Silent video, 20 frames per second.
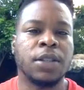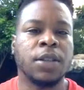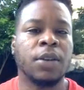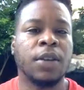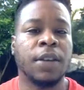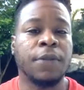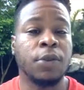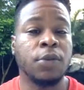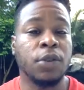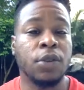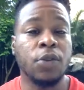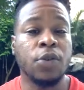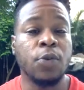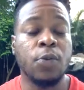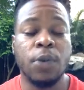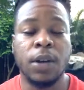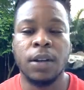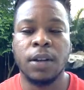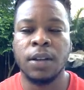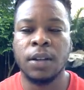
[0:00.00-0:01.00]
So if you do
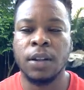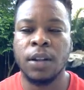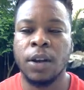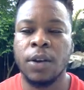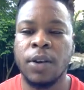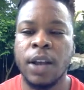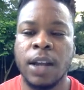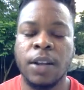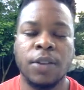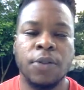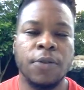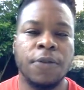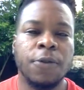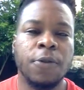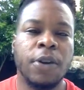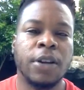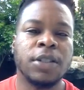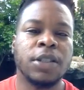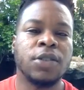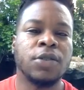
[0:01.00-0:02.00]
want to learn how to do
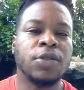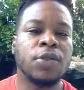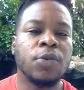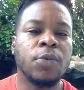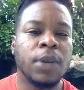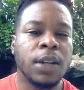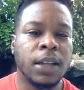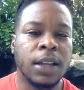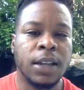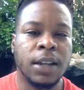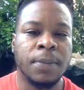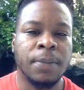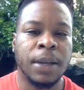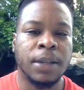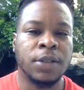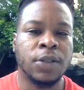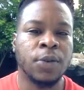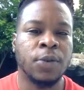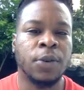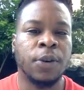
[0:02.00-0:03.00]
Forex, you do want to get a
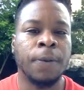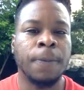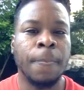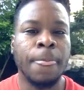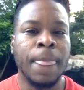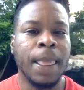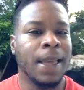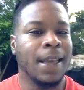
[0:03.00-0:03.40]
mentor,